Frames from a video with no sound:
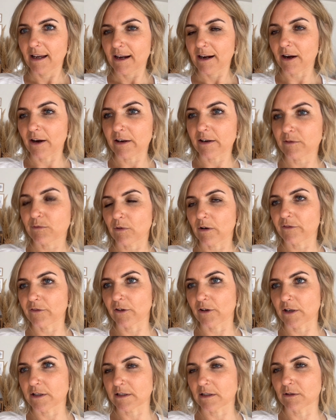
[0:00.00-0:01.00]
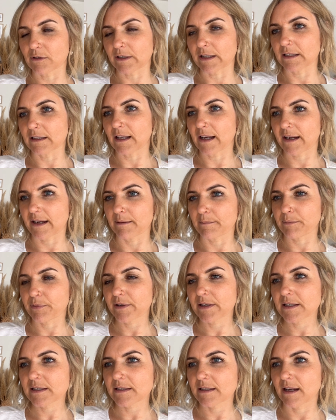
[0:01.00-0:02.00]
kind of what photos are looking like in
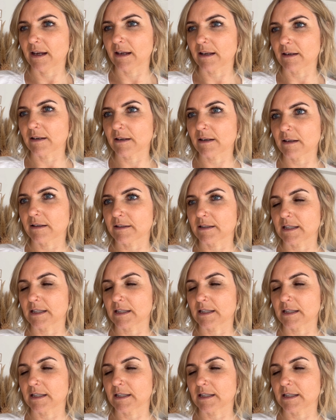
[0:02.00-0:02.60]
print and